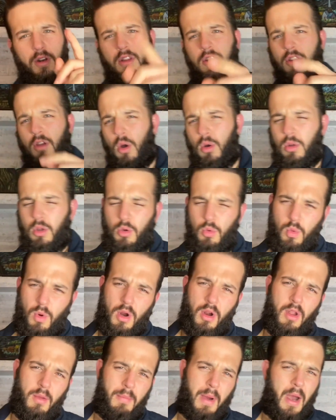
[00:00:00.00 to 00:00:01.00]
it. Don't you
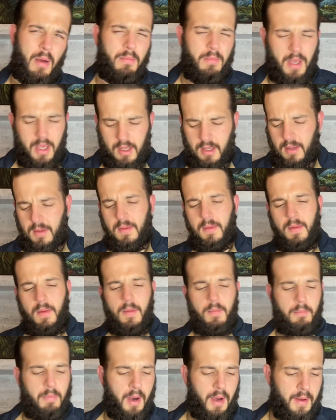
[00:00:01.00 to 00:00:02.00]
worry about me.
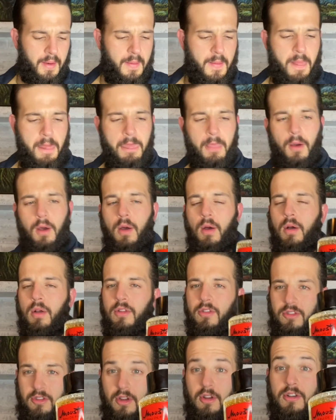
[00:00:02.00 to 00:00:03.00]
But
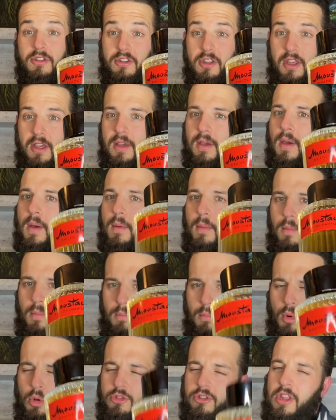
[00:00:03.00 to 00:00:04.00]
seriously,
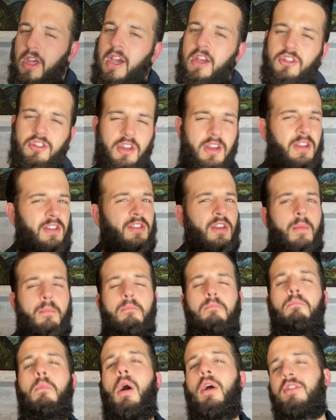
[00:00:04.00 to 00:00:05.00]
Moustache is a
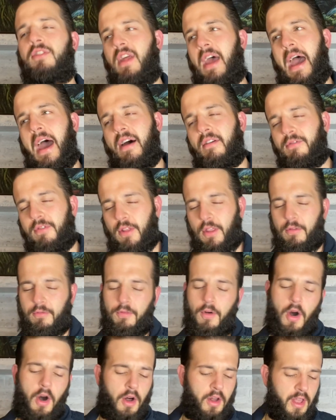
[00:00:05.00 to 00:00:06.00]
must-have for the
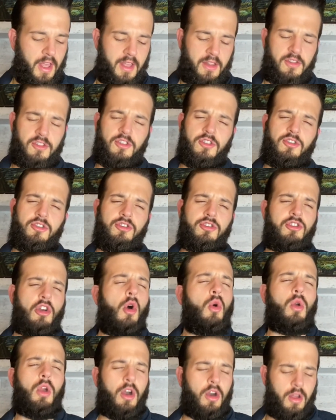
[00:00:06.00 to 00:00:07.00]
fall. It's
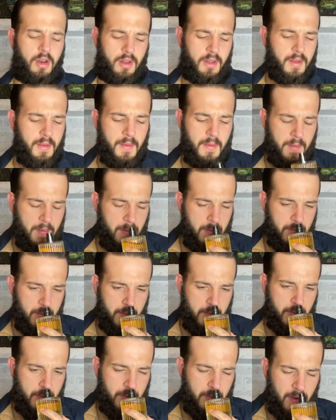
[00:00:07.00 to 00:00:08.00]
so good.
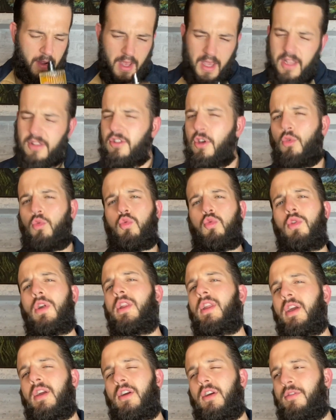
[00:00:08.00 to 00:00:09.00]
It's a
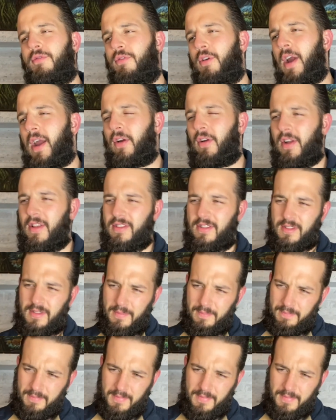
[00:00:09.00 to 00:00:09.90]
really good fragrance.